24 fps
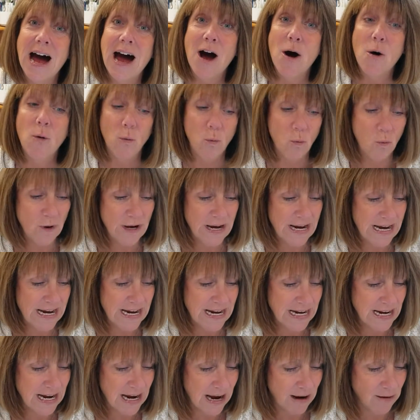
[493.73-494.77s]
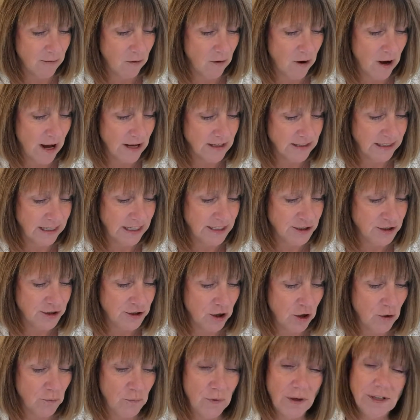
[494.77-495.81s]
We can
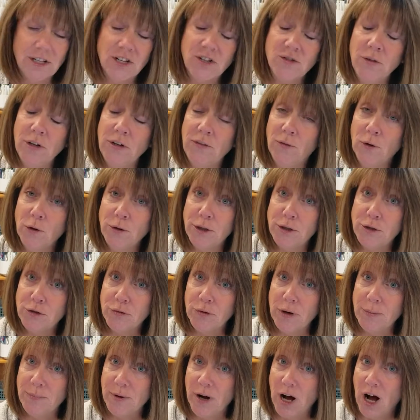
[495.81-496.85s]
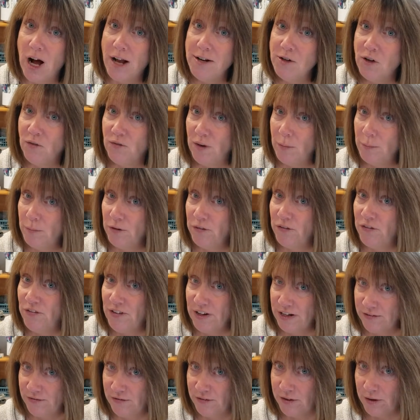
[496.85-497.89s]
start registering for the trip on November
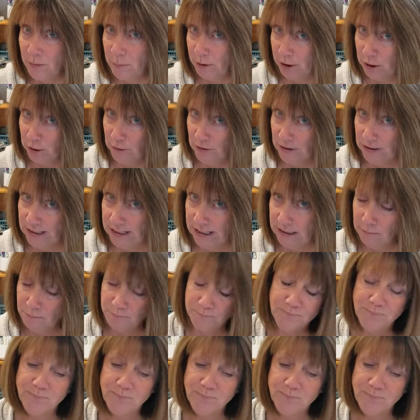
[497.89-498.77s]
5th, apparently.